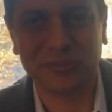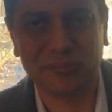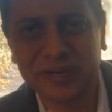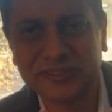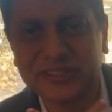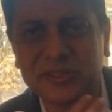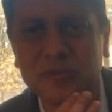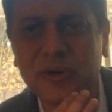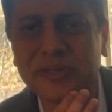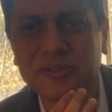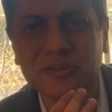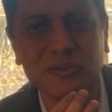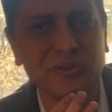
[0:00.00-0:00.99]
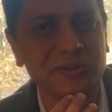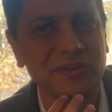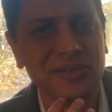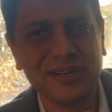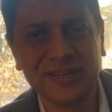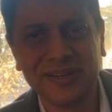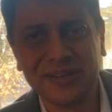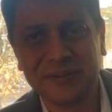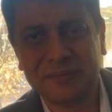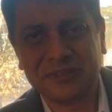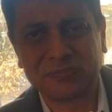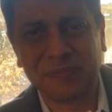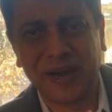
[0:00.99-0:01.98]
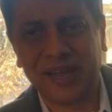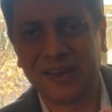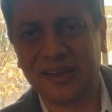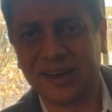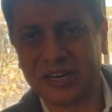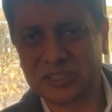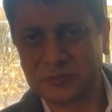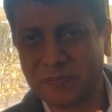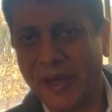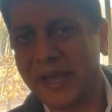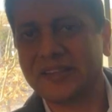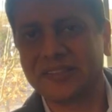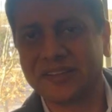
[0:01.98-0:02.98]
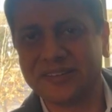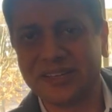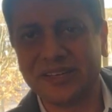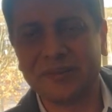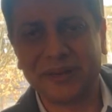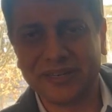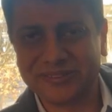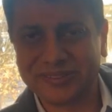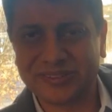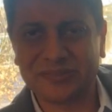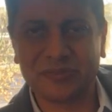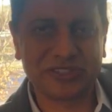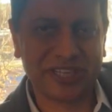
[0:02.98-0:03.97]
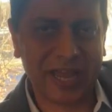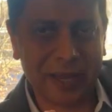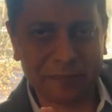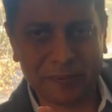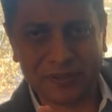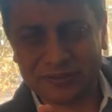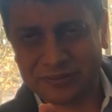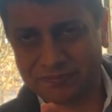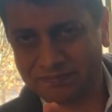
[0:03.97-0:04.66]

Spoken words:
Medicine 1.0 is by and large back in the day medicine which happened